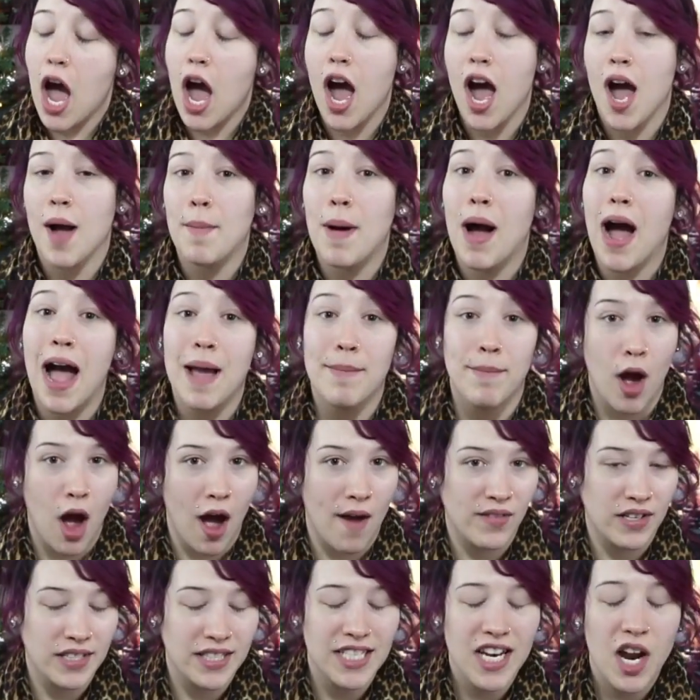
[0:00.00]
Um, I'm
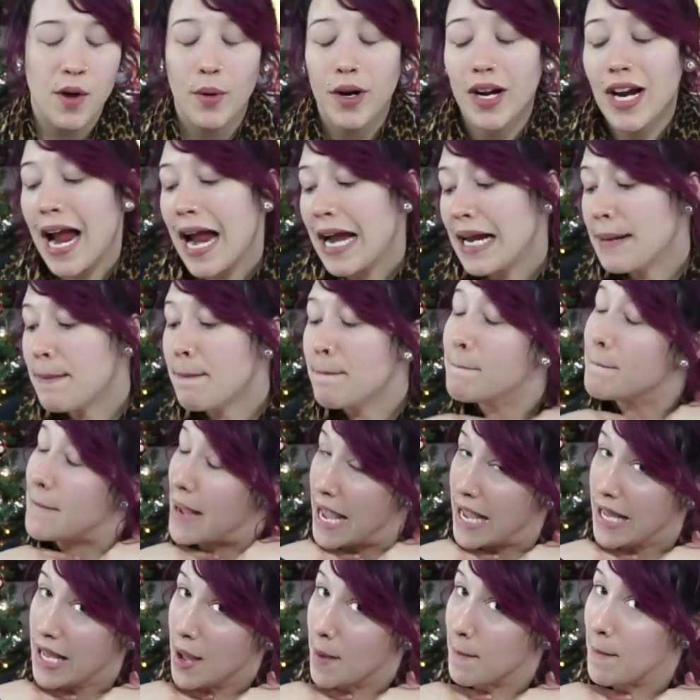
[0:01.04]
obviously not wearing any
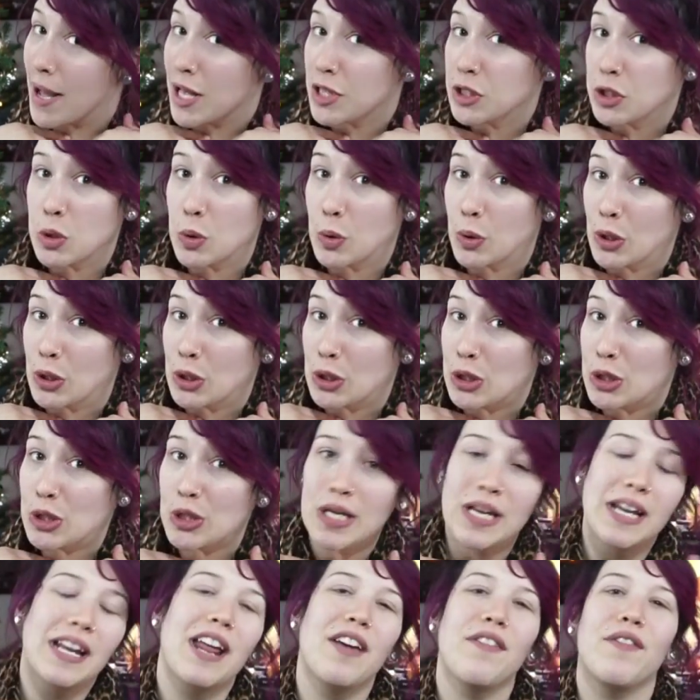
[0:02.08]
makeup, as you can
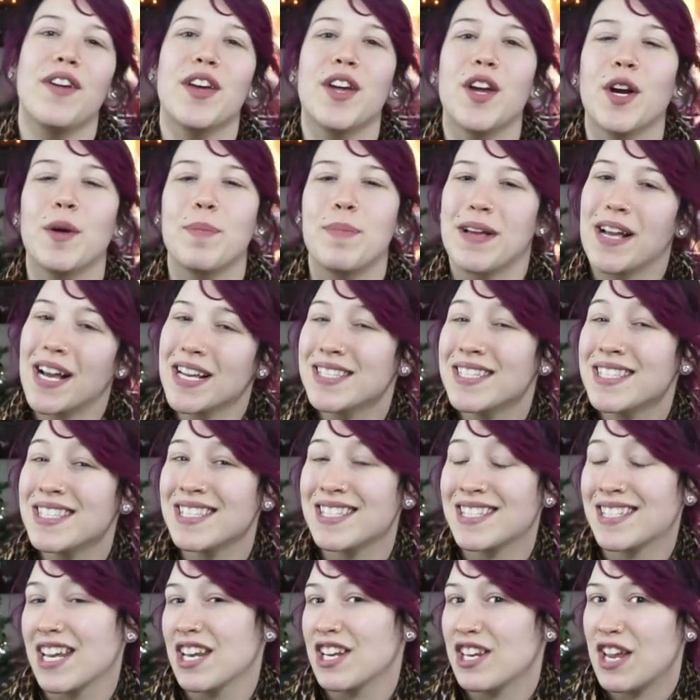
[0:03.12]
see, and I figured because it's
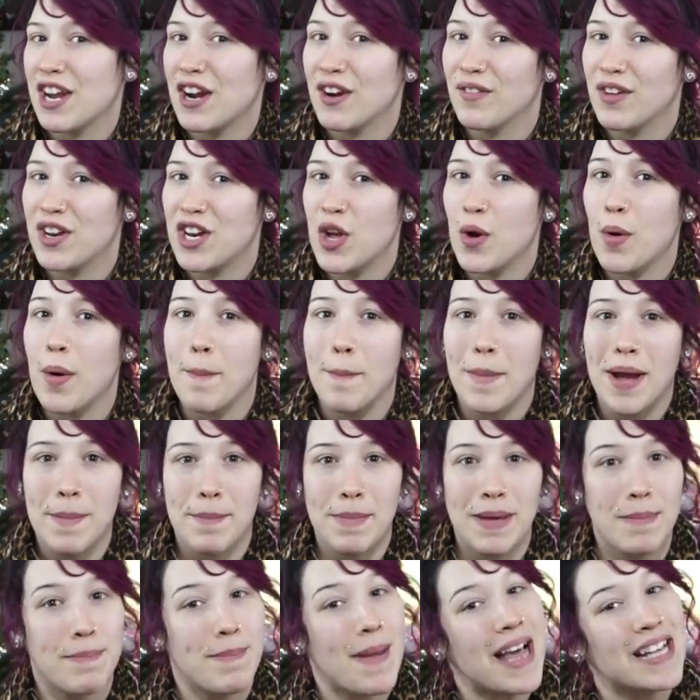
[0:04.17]
a skincare video, it
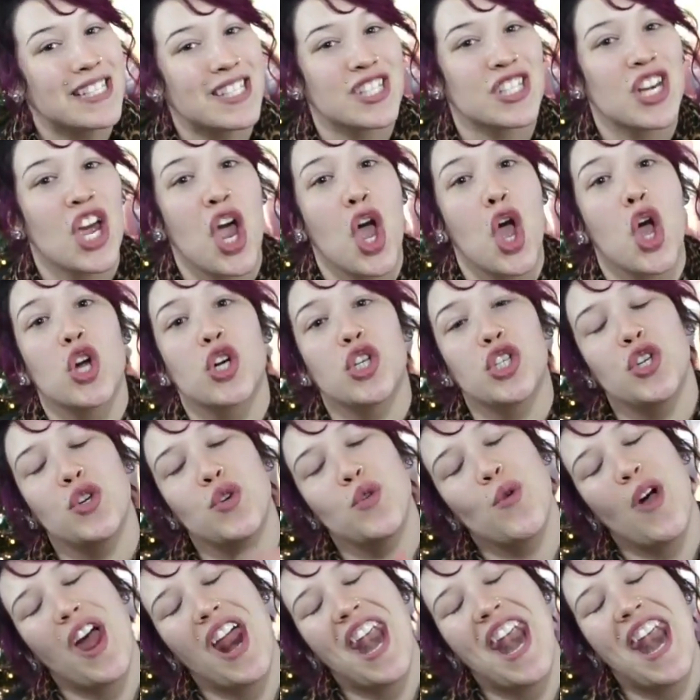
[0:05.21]
might be best
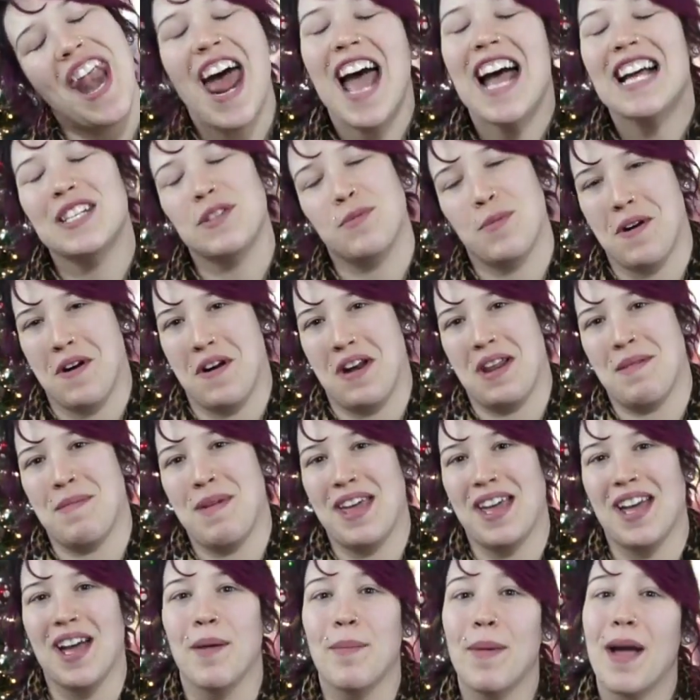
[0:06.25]
to not wear any
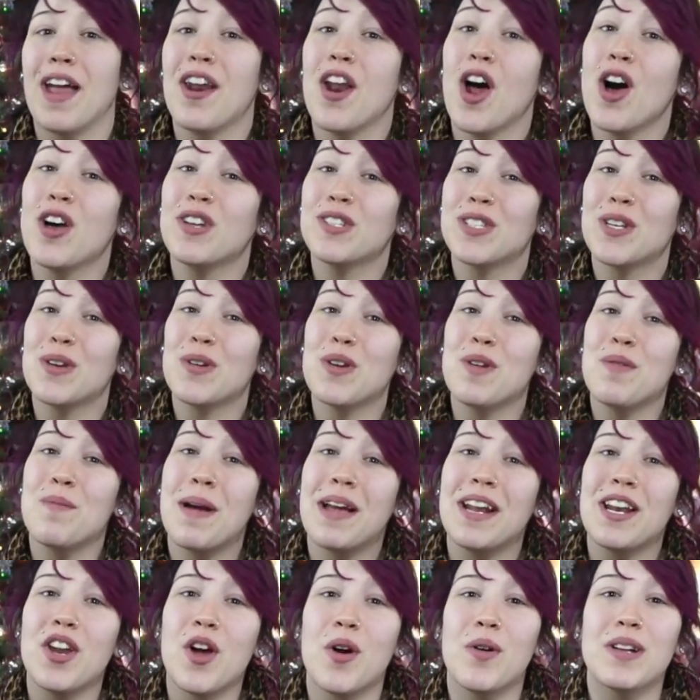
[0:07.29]
makeup. And also, you
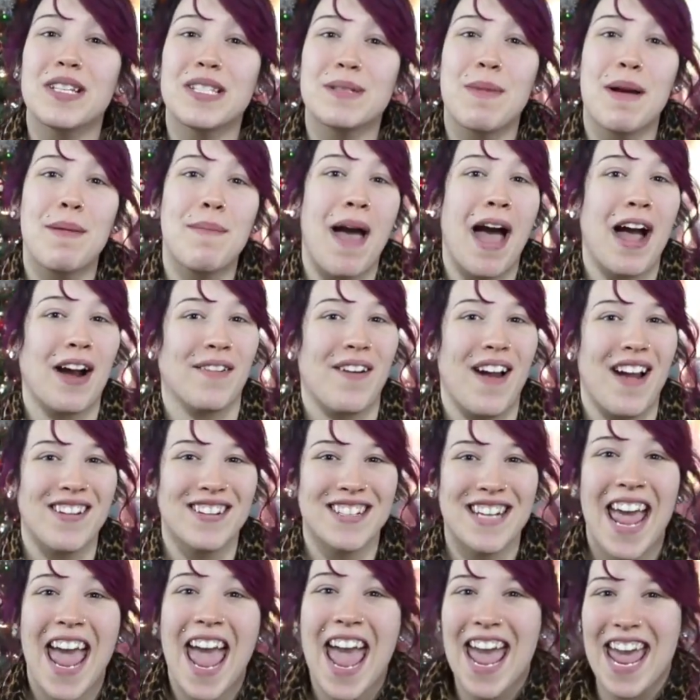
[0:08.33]
might notice my background.
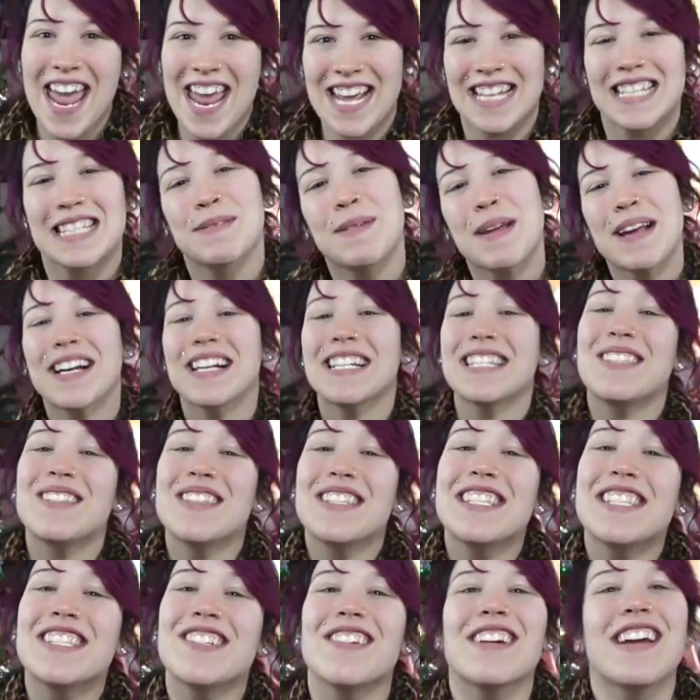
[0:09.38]
It's the
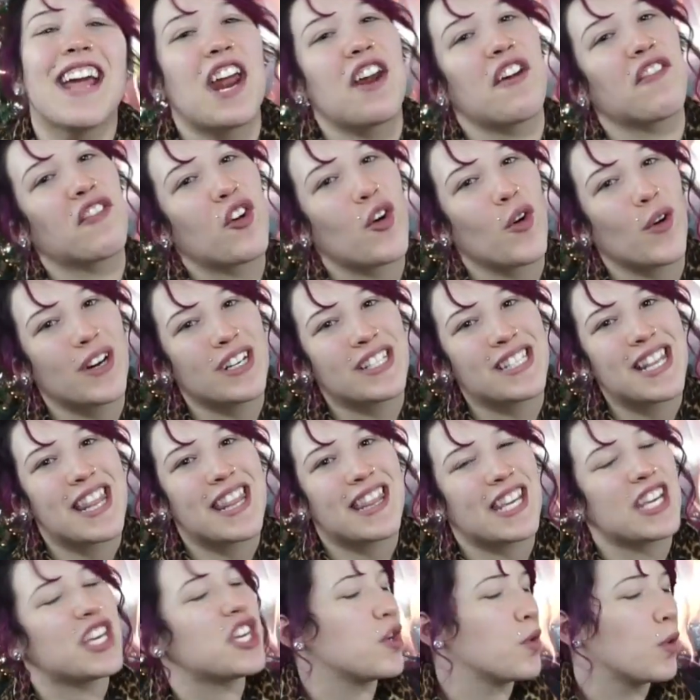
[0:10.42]
Christmas tree, and of course,
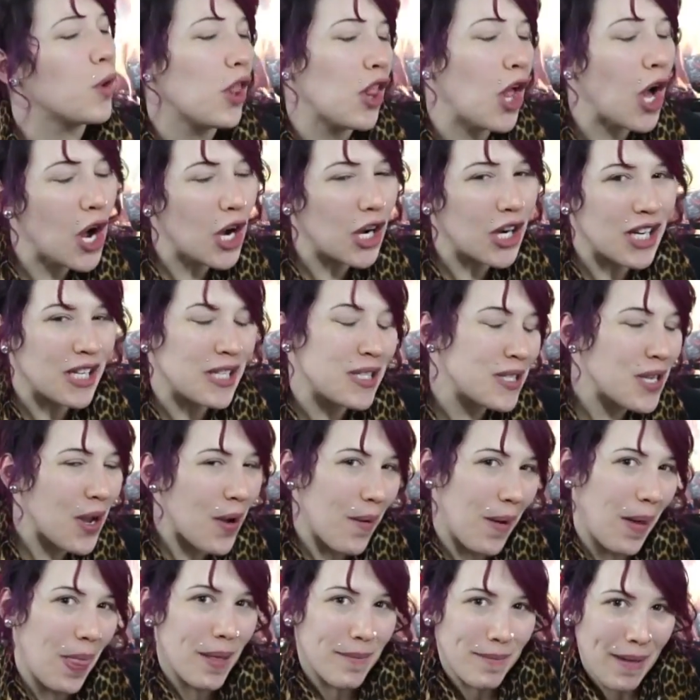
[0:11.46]
the Yule log is
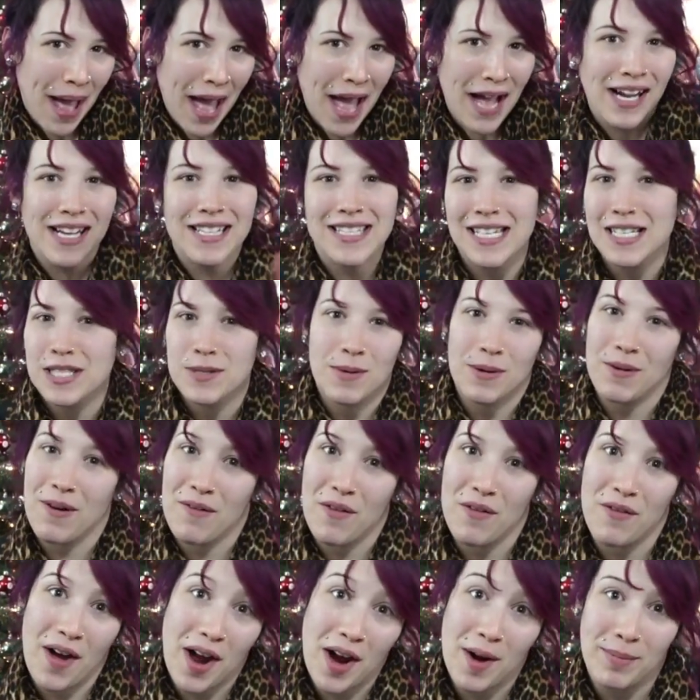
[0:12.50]
going in the back. Since we don't
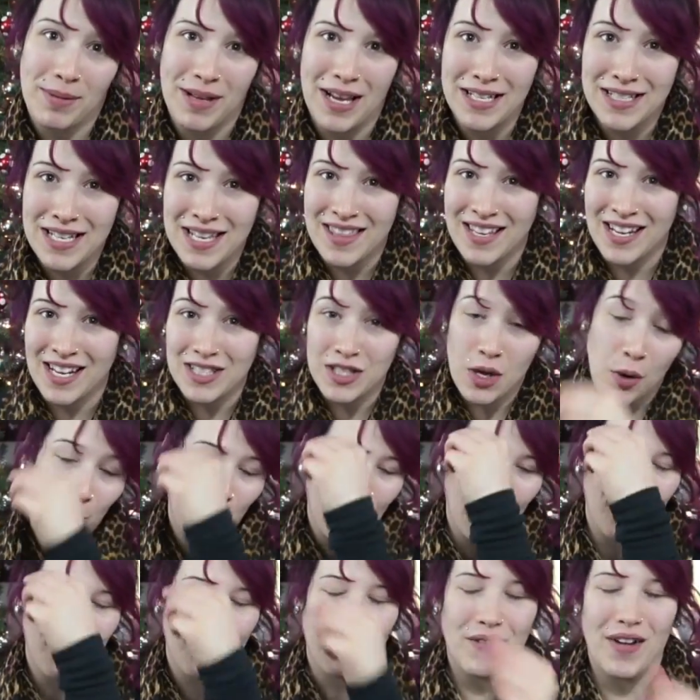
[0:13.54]
have a fireplace, I think it's
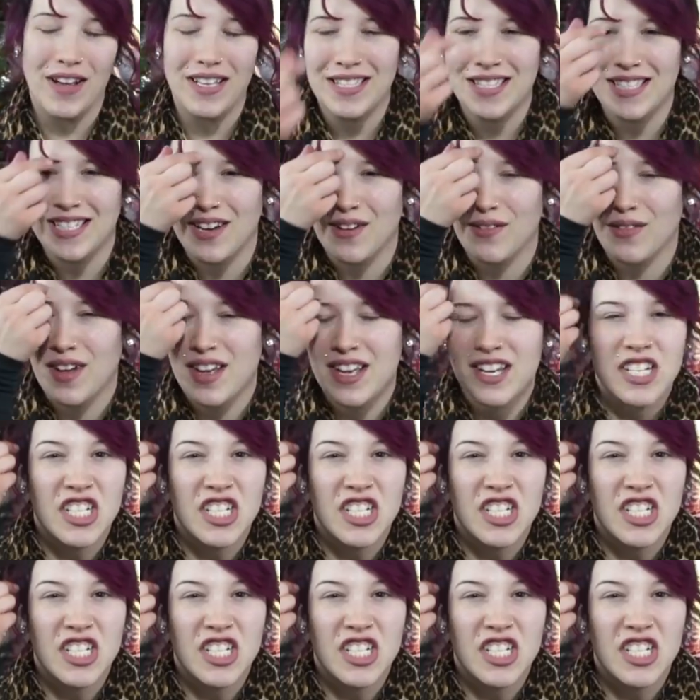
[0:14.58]
real festive.